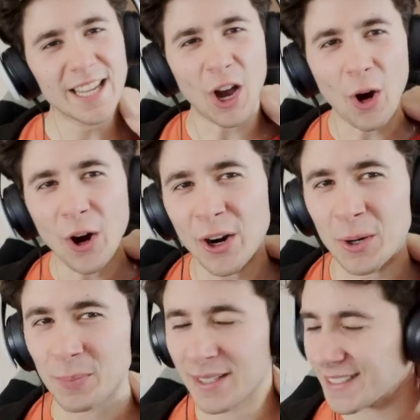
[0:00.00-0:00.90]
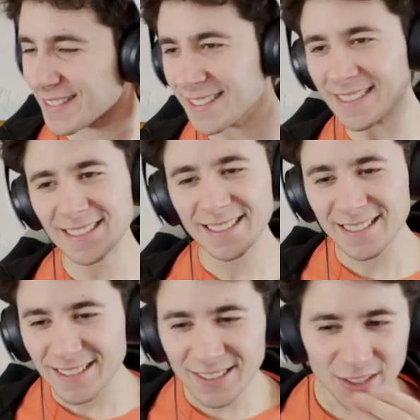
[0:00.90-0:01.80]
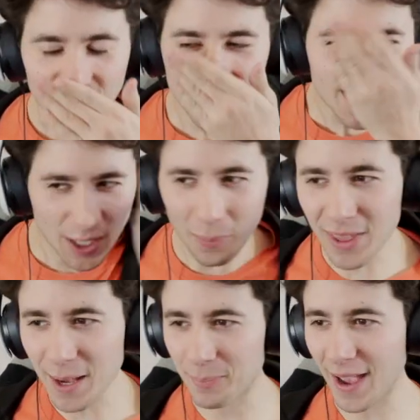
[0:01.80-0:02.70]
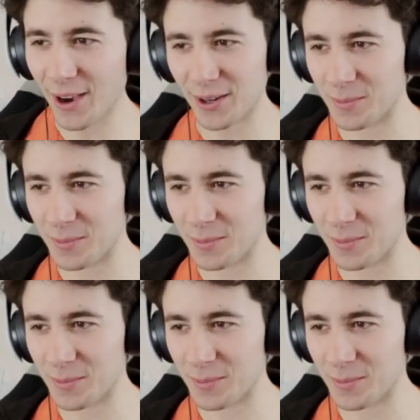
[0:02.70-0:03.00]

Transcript: hard, but something about it,